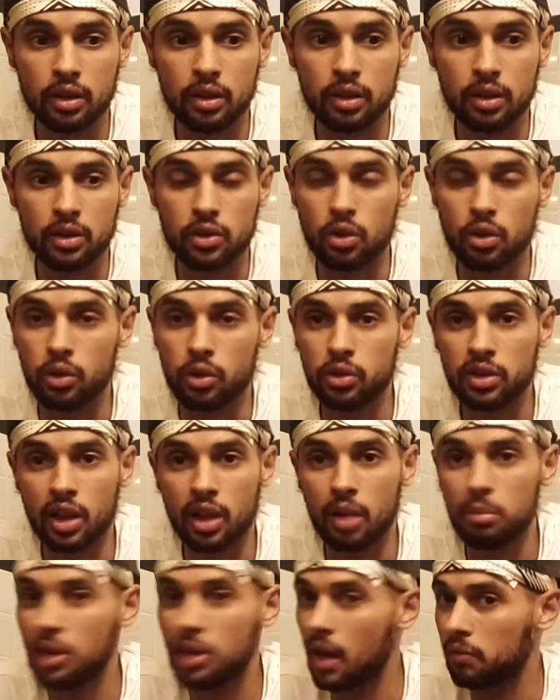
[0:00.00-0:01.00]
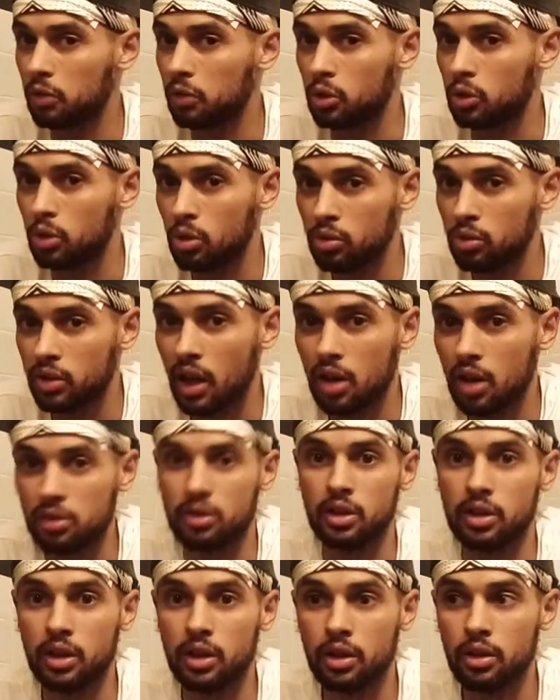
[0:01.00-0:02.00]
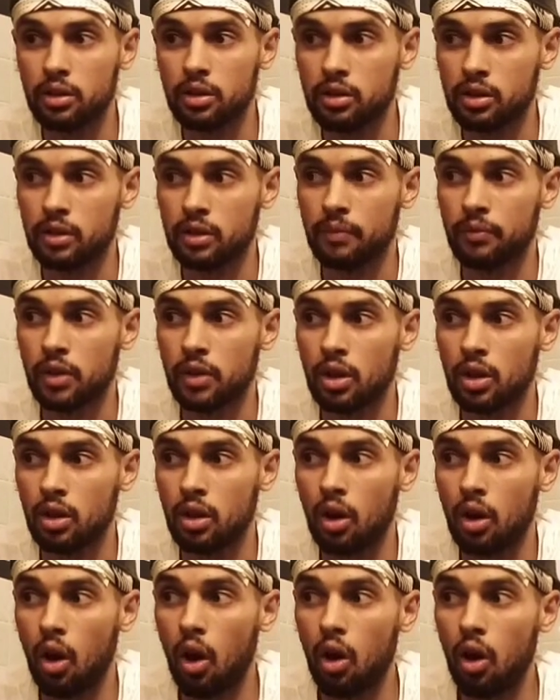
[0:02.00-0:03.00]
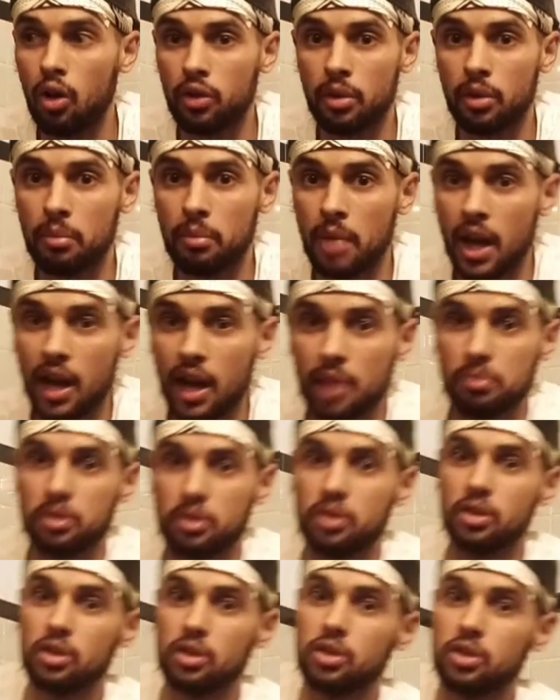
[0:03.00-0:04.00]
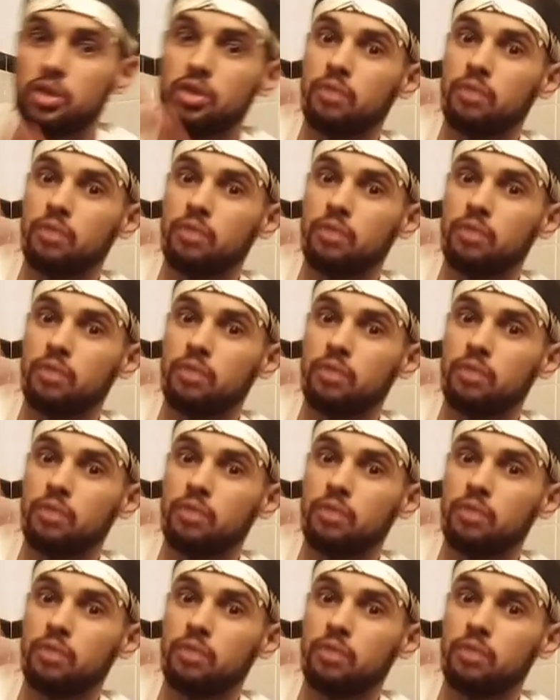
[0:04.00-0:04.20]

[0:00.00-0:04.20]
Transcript: So you're telling me after 2,000 years, all the maps just